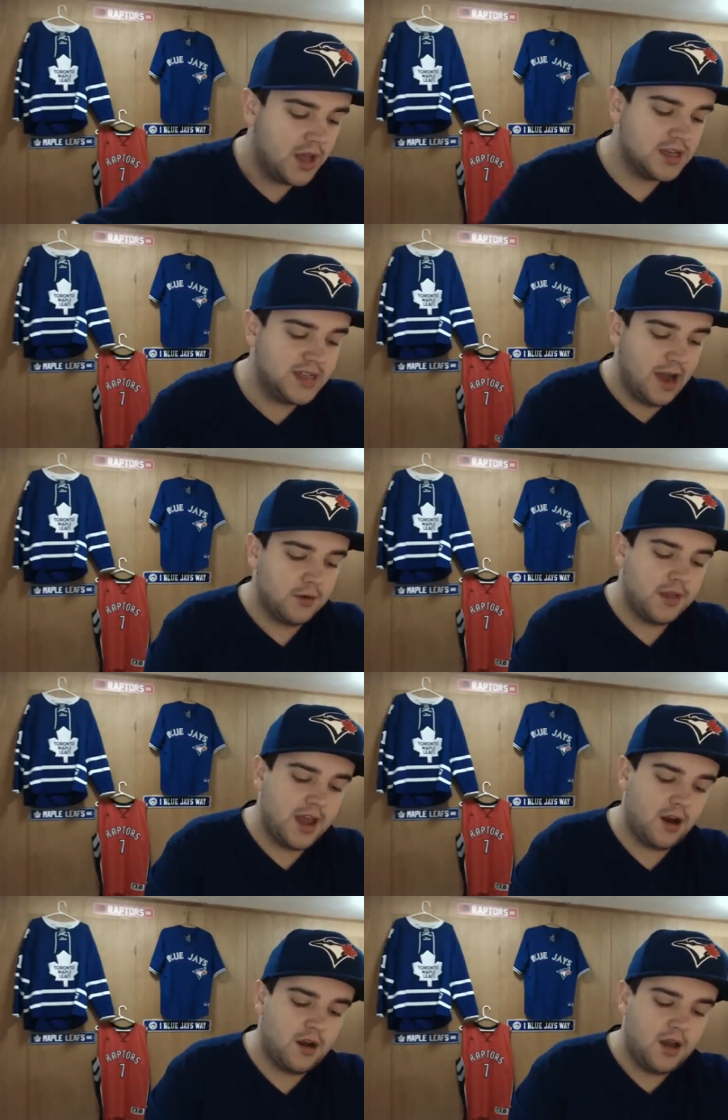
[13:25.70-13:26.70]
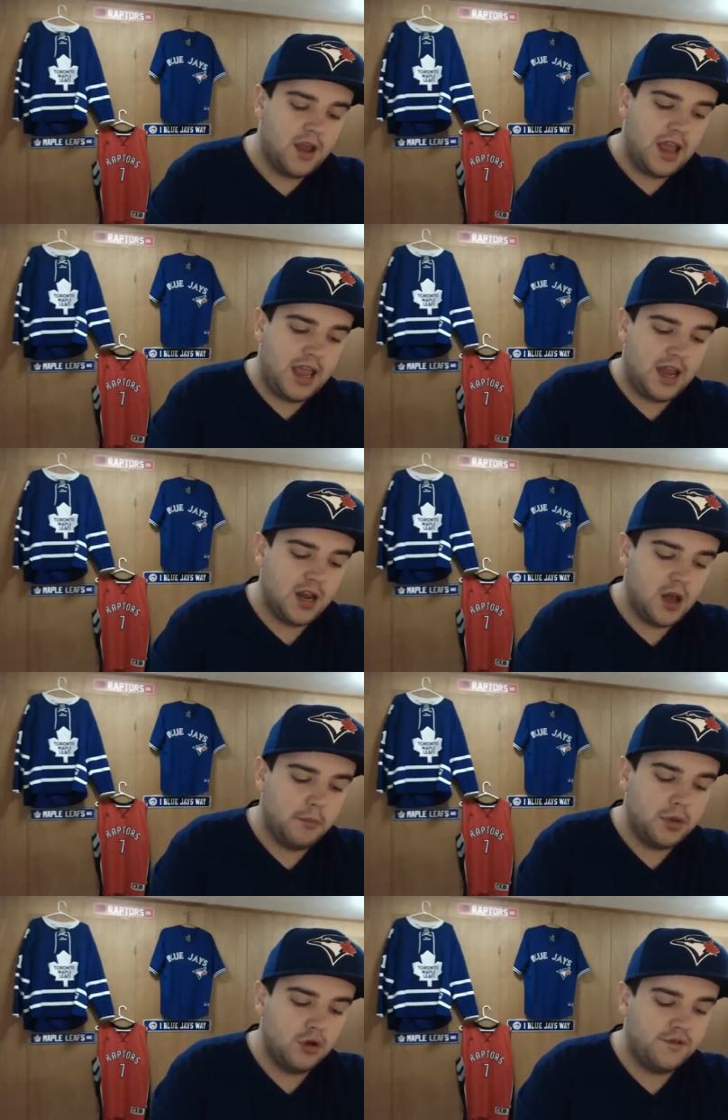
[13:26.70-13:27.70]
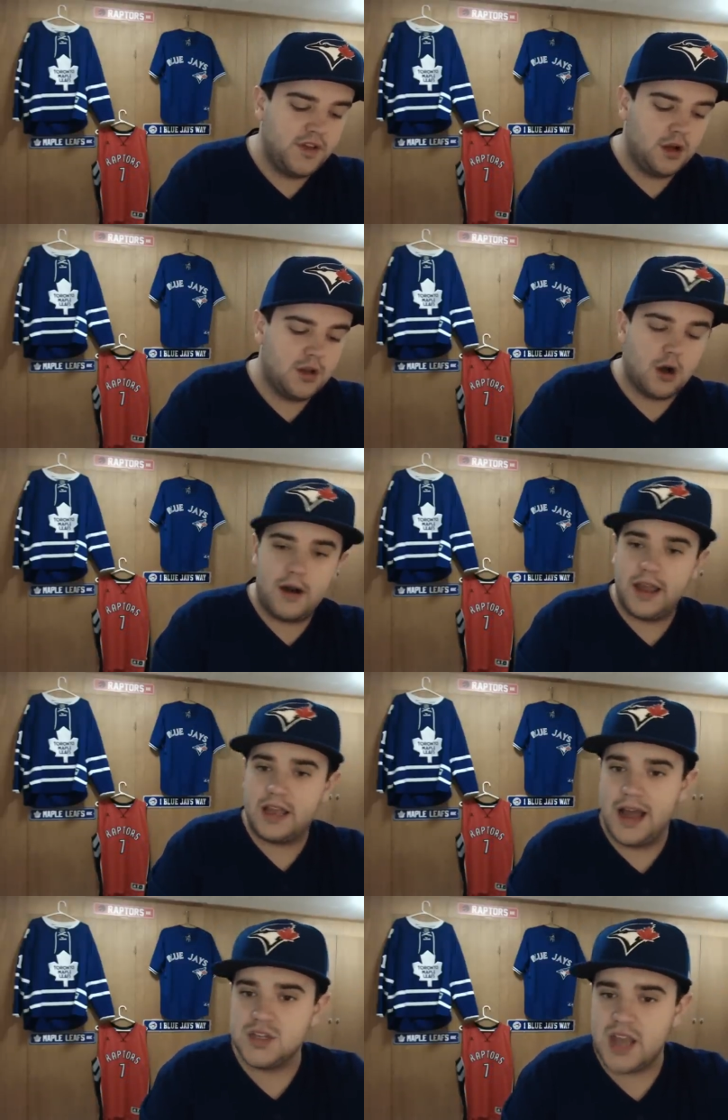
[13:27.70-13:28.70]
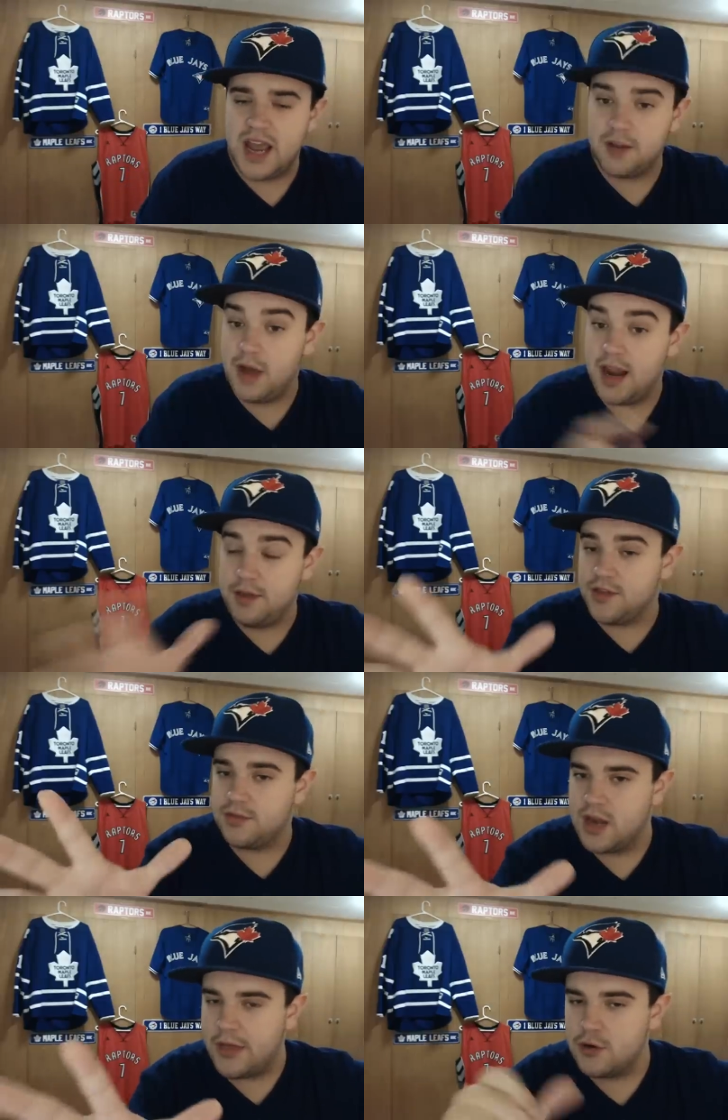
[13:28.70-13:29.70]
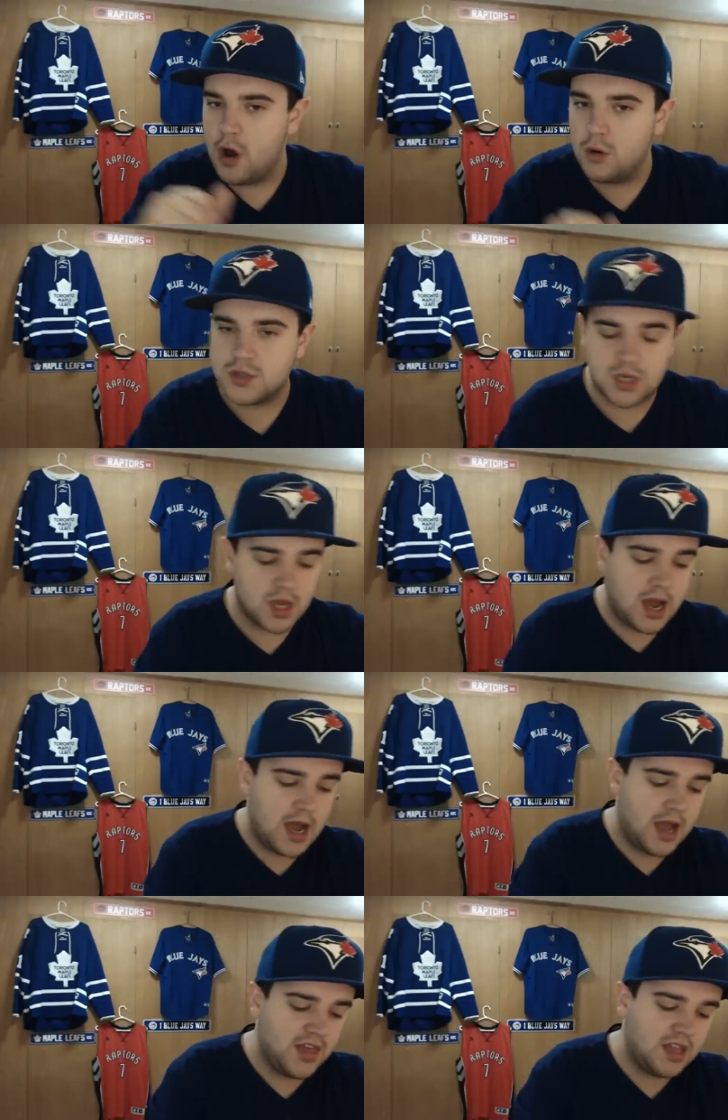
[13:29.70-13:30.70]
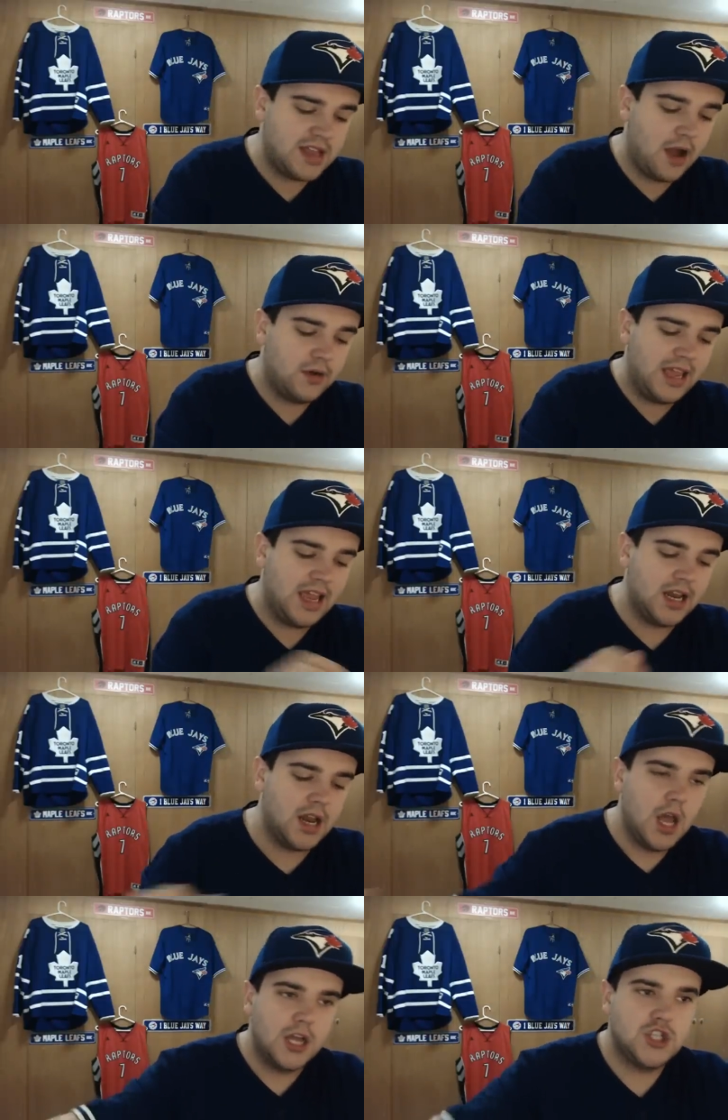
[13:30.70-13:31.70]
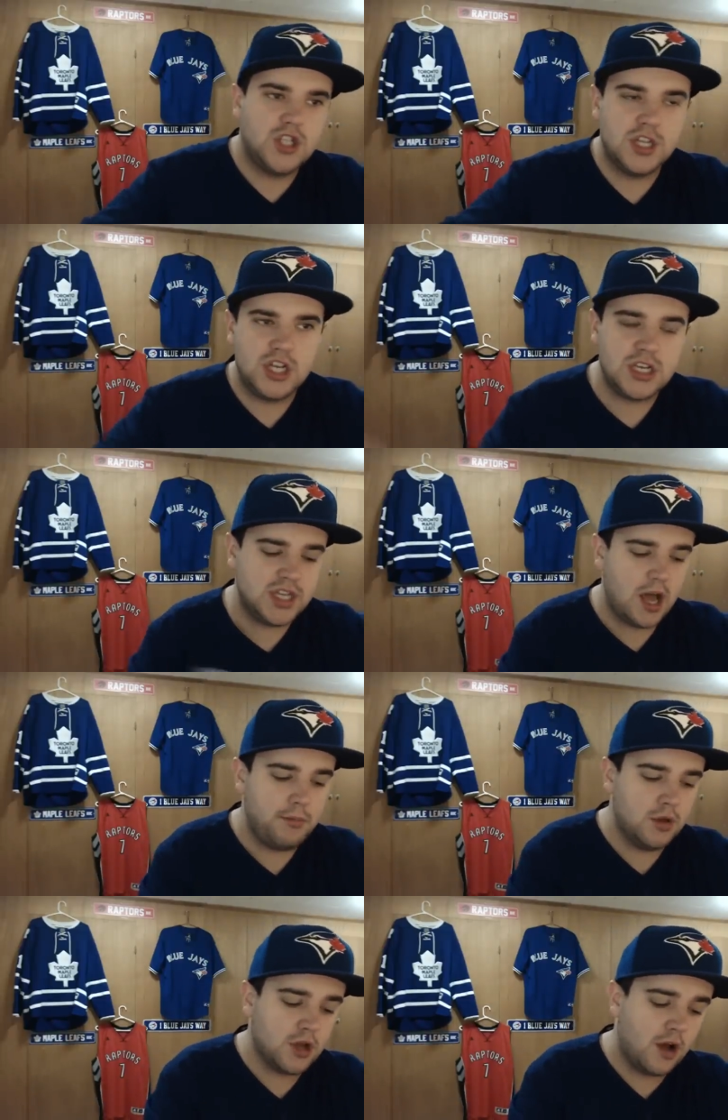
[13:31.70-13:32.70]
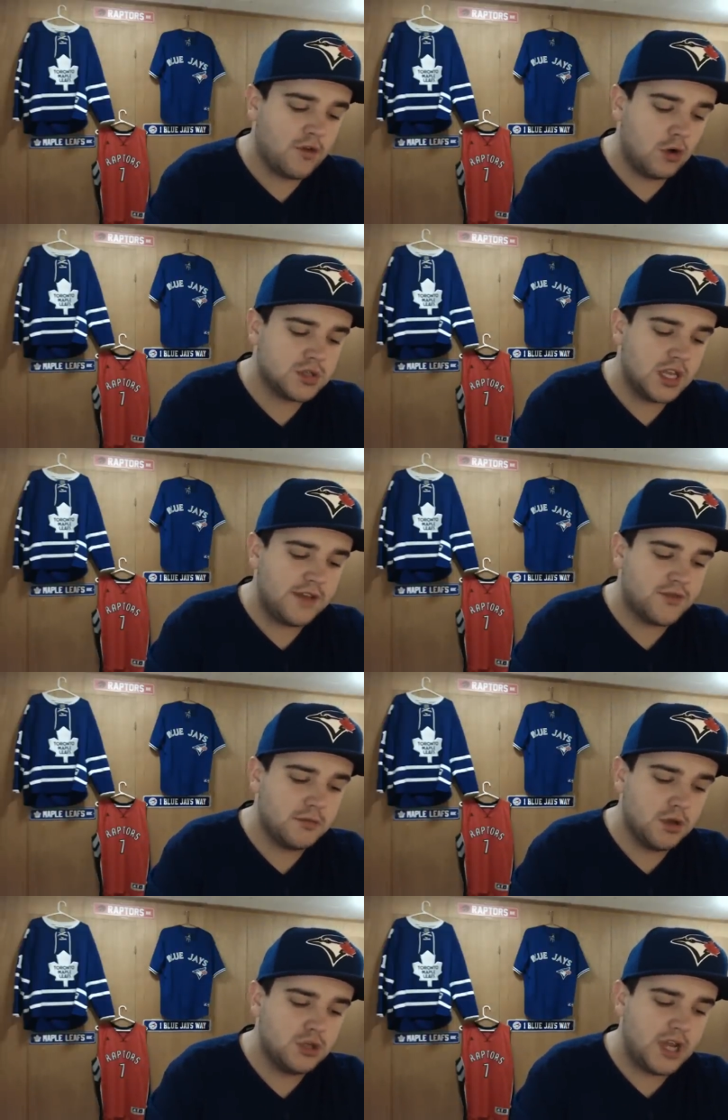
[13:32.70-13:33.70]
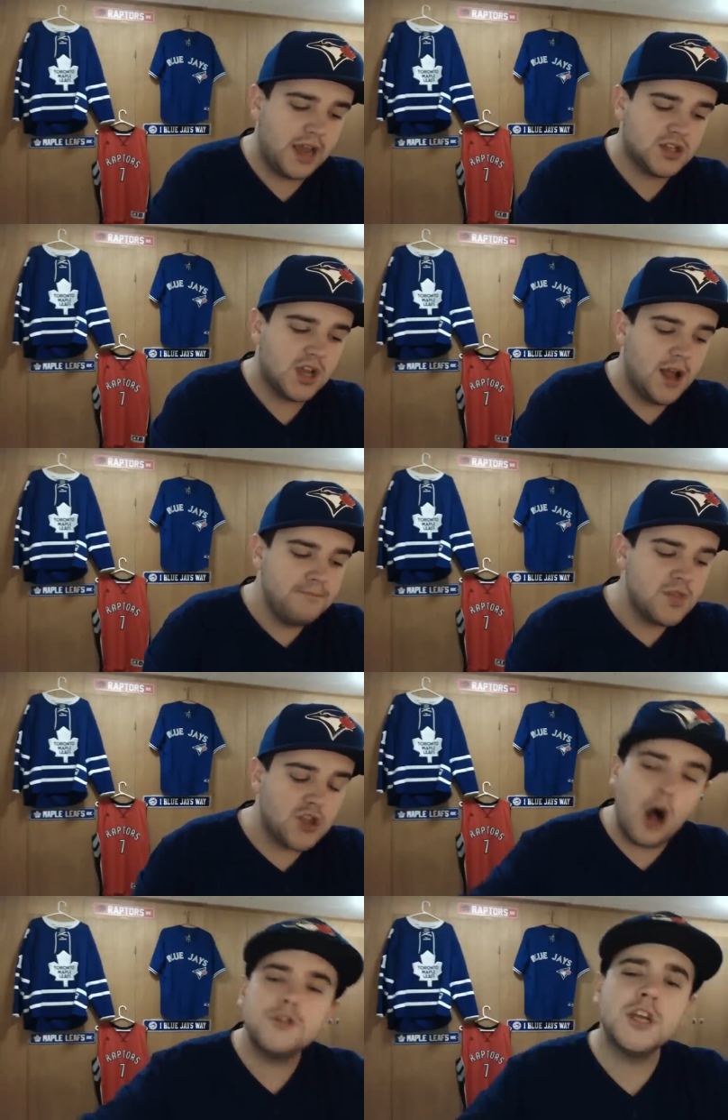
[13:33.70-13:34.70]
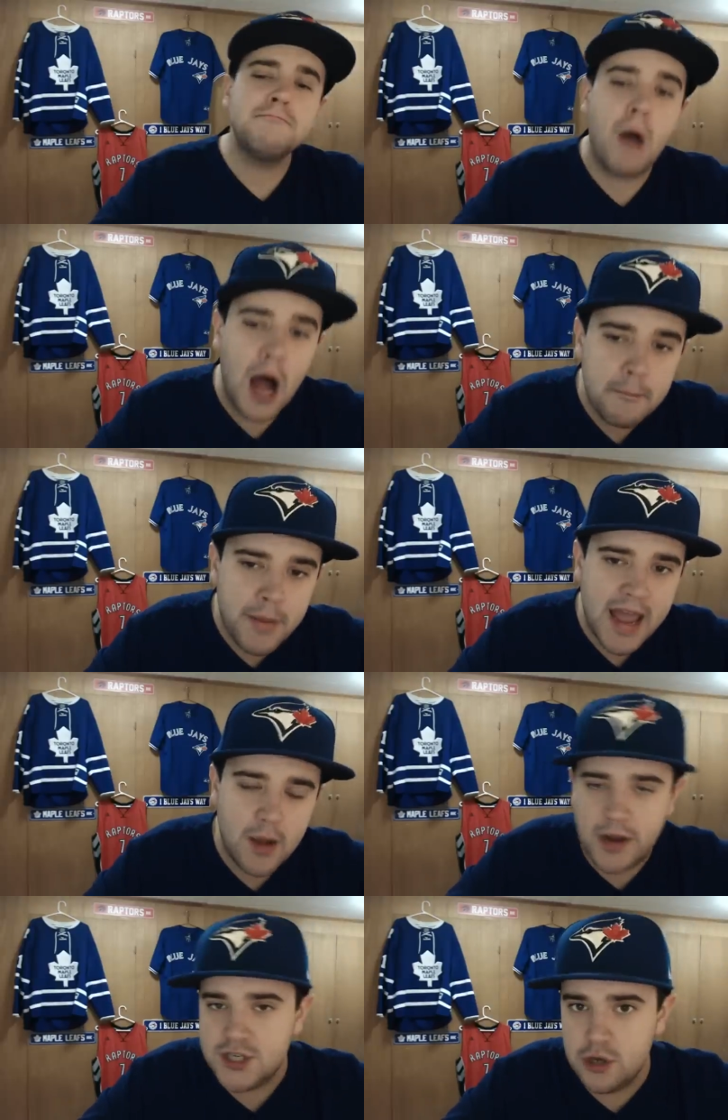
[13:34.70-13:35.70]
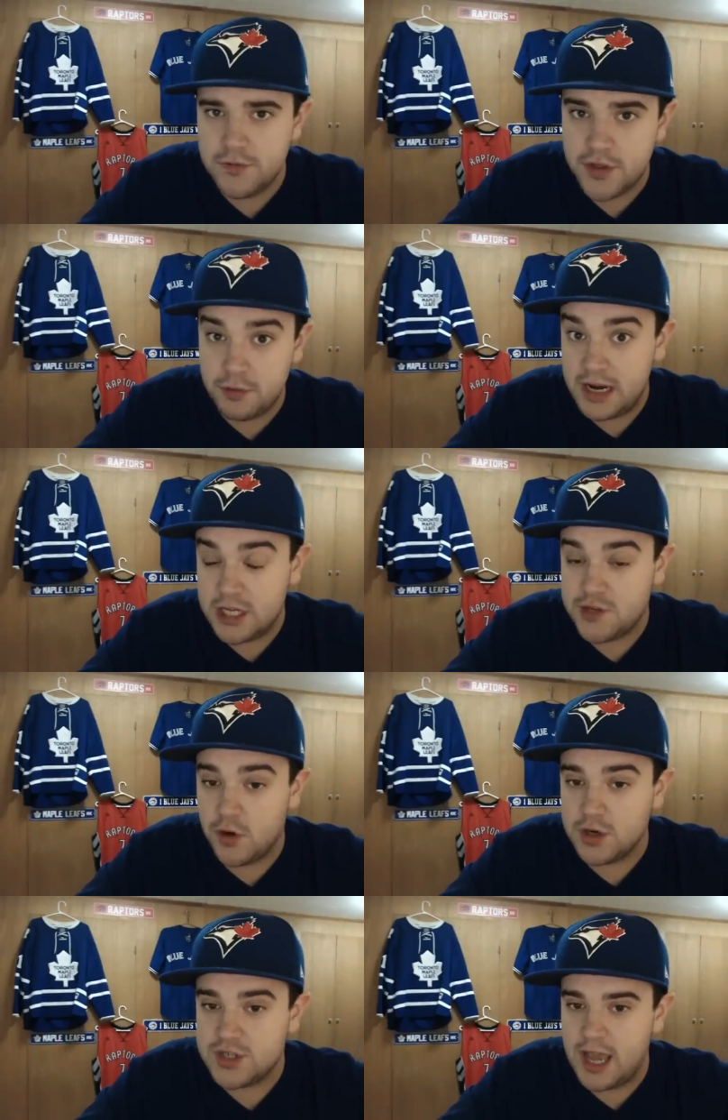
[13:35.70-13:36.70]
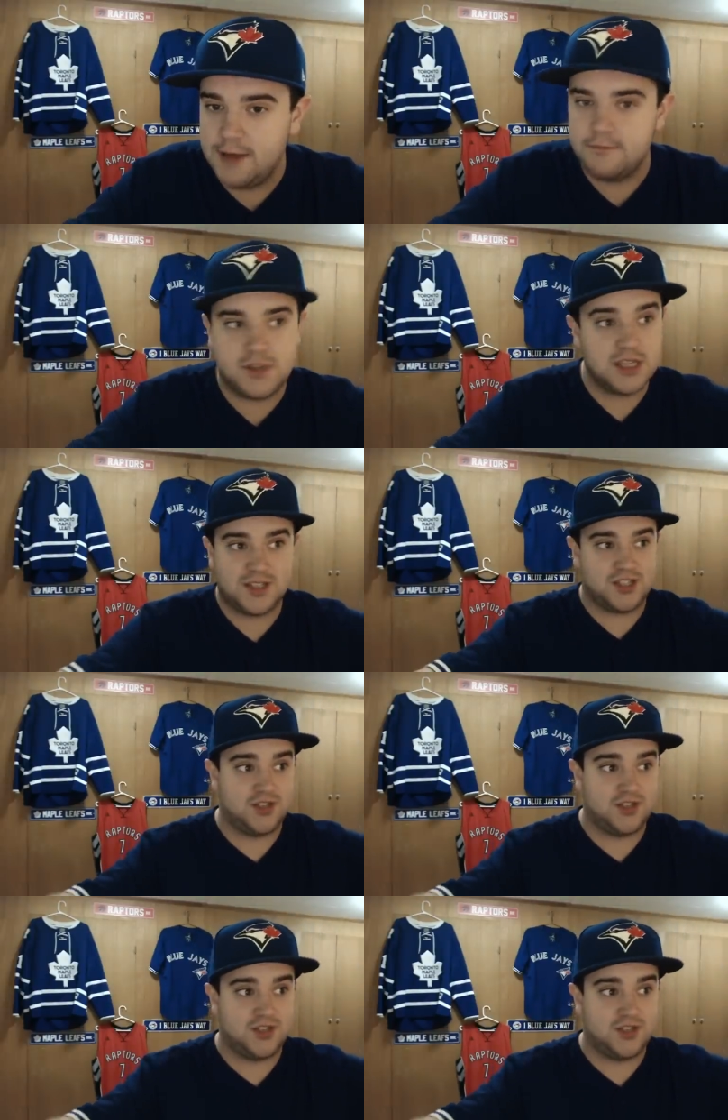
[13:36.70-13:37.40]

down there in Bluefield. All right, guys, and, and another note, uh, I think down in the GCL, the Gulf Coast League for the Blue Jays, Dalton Pompey went two for three in his first game since